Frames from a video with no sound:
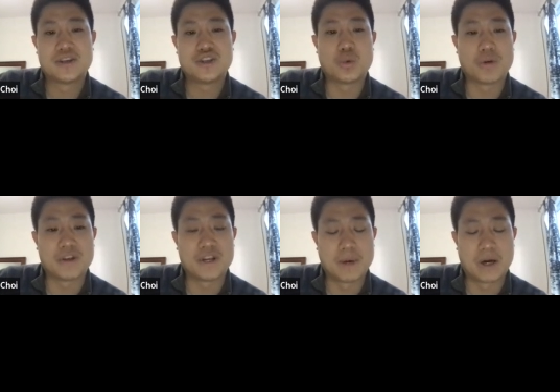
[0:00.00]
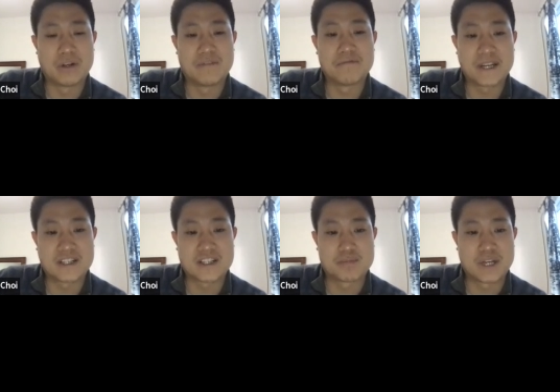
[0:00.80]
you're worried about
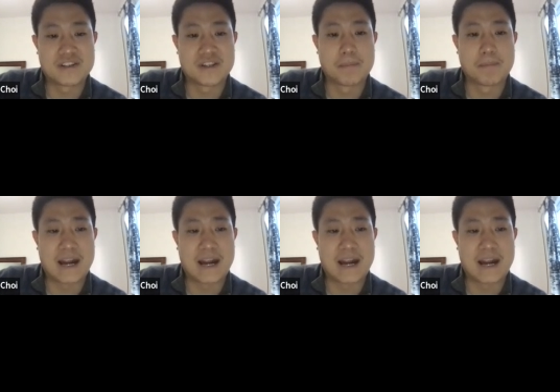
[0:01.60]
lymphatic spread to the